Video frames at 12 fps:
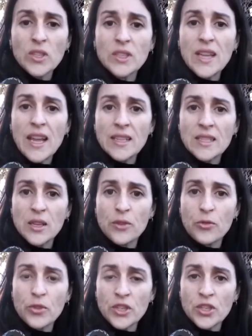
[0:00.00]
a dense
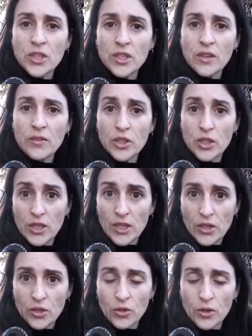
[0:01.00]
fringed
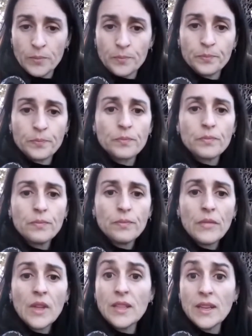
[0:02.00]
vegetation.
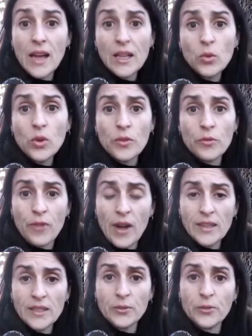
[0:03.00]
The Gadwall, in
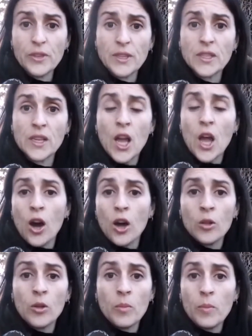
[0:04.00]
fact, feeds
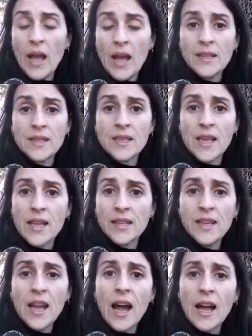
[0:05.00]
on plants
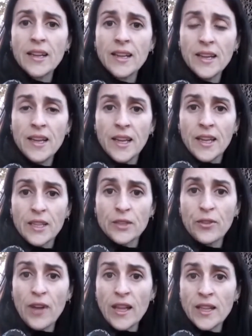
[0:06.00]
and algae it
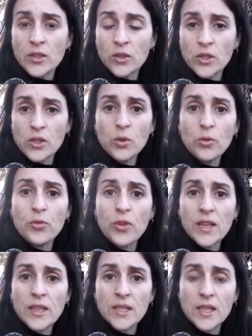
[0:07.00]
finds on the
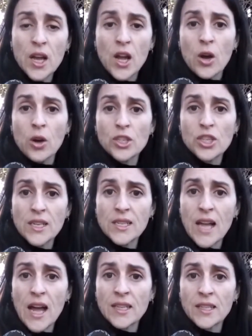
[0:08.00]
surface or
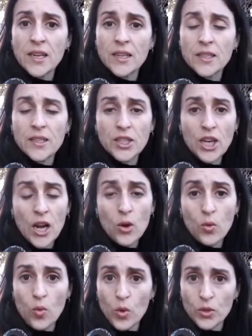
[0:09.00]
just under
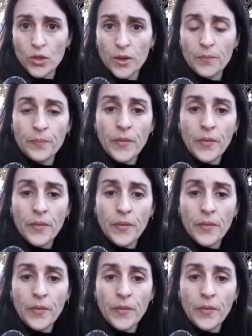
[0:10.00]
shallow water.